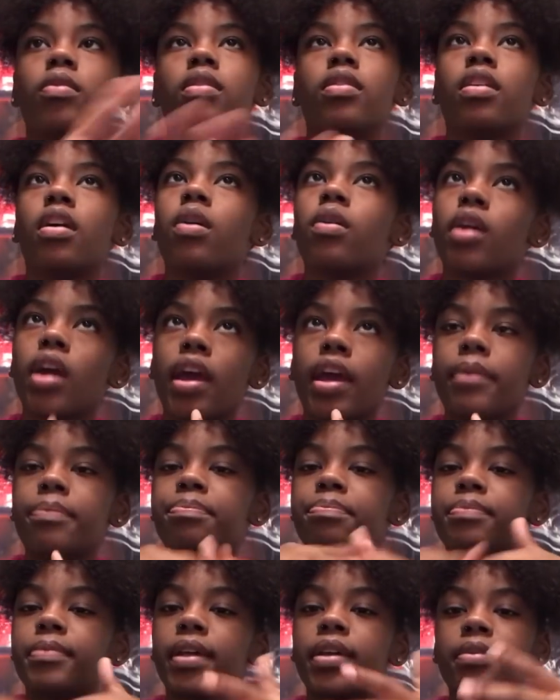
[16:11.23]
Okay,
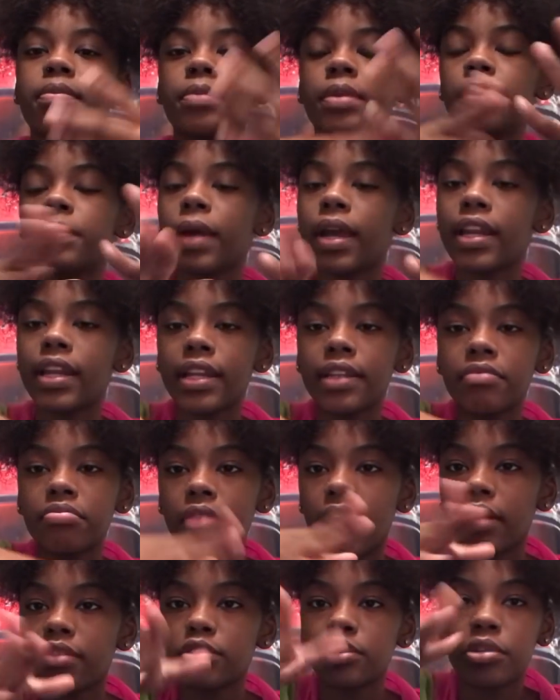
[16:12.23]
like we waited
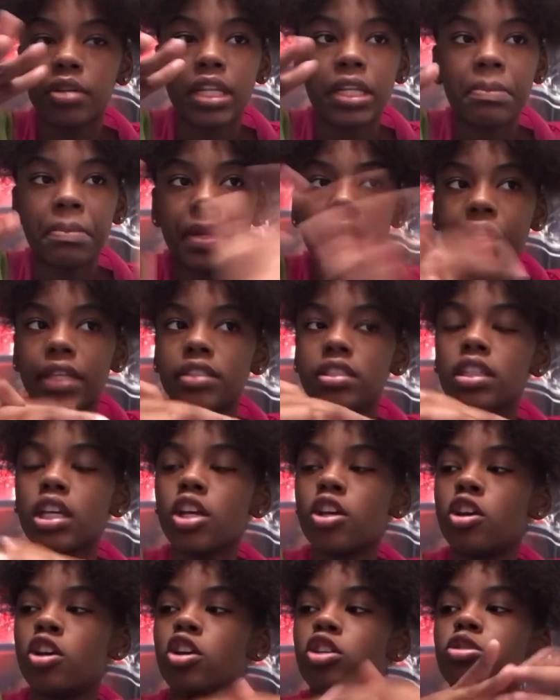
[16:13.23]
like 20 minutes,
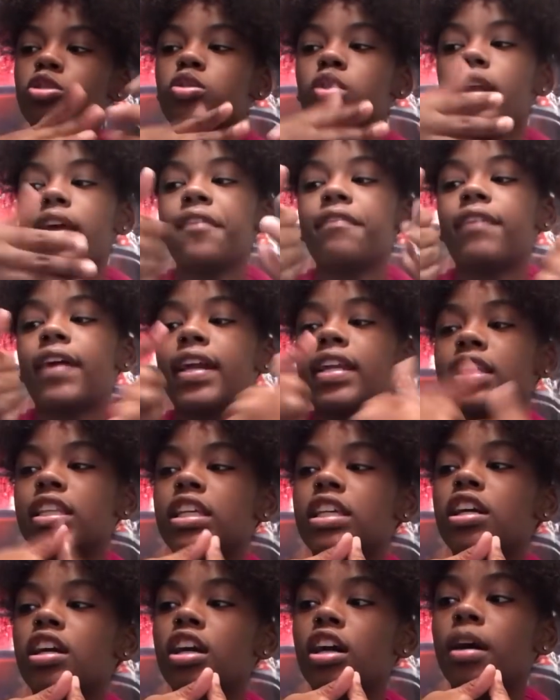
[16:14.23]
so they finally
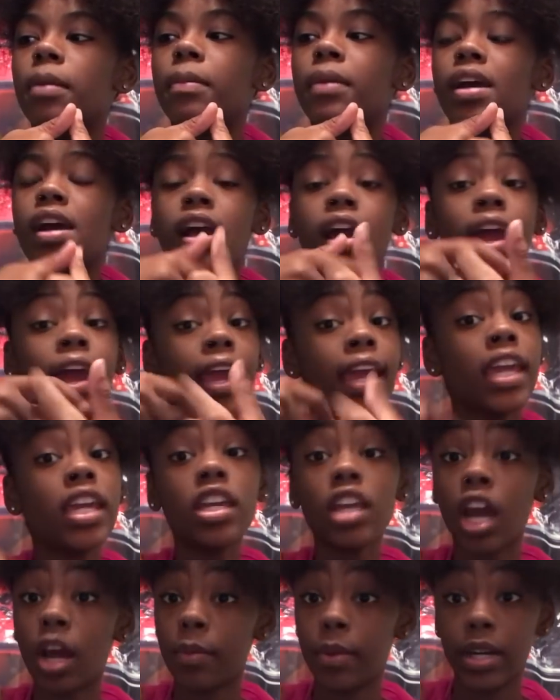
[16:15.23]
come. He
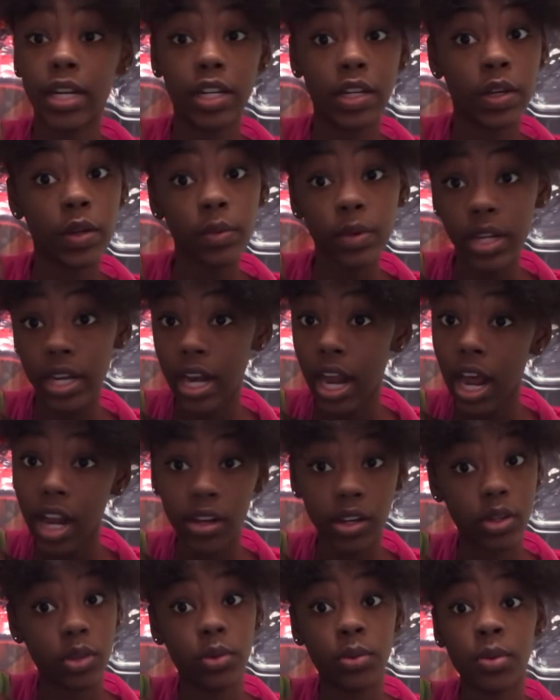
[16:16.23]
already knew that I
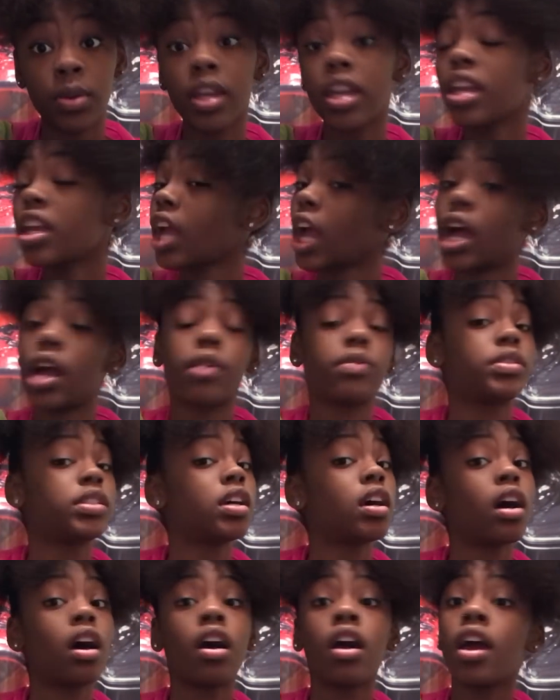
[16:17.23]
knew. He
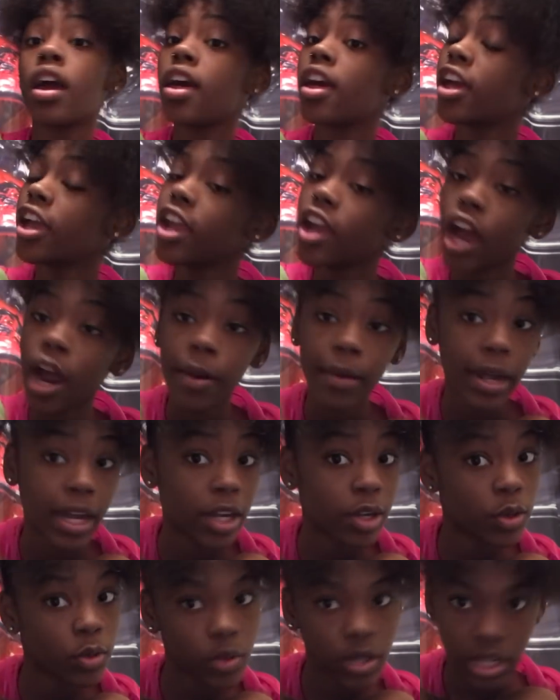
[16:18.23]
already
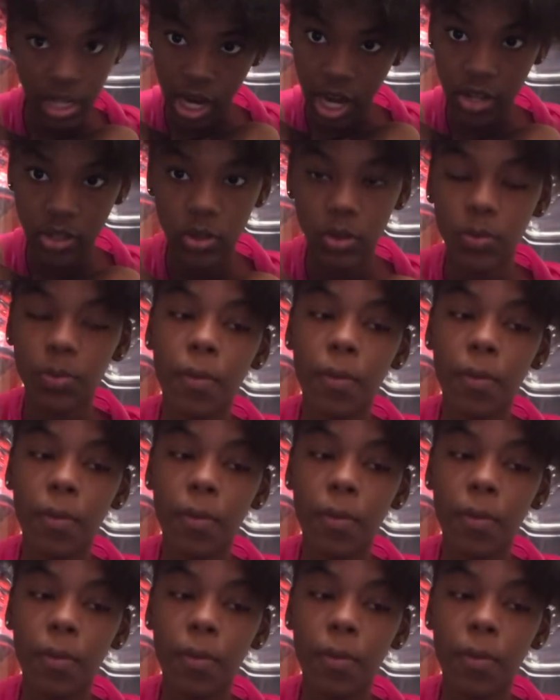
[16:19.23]
knew that I knew.